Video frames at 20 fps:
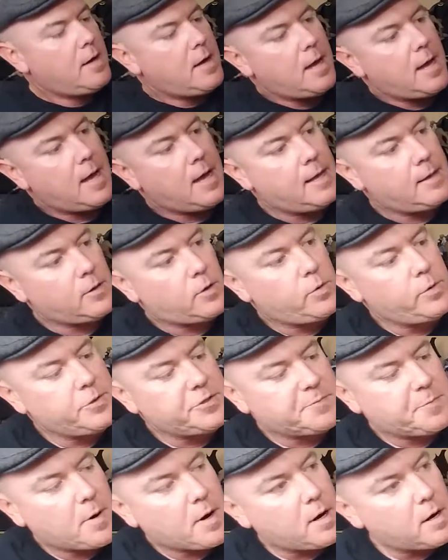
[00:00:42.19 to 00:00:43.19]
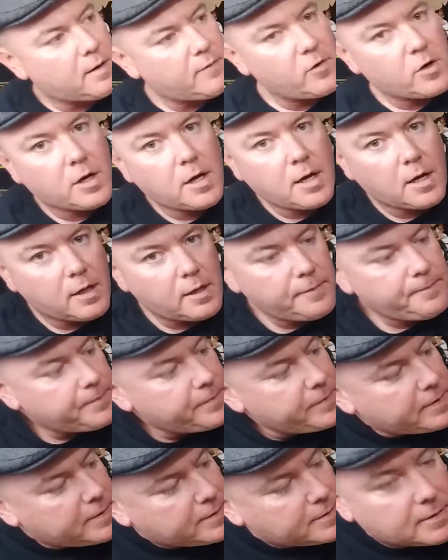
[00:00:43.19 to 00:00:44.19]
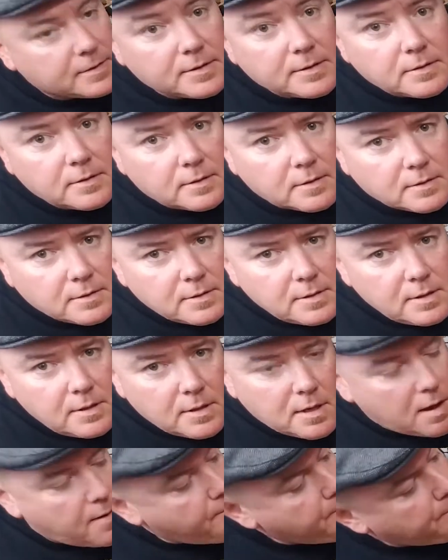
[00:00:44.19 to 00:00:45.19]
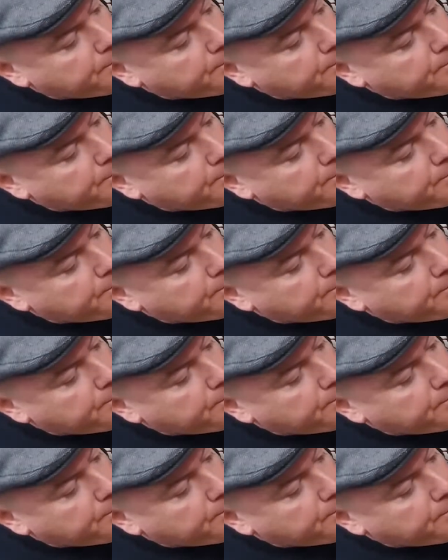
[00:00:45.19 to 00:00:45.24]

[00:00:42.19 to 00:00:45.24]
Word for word: And the coolest part of it all is this, can you see that? Yeah.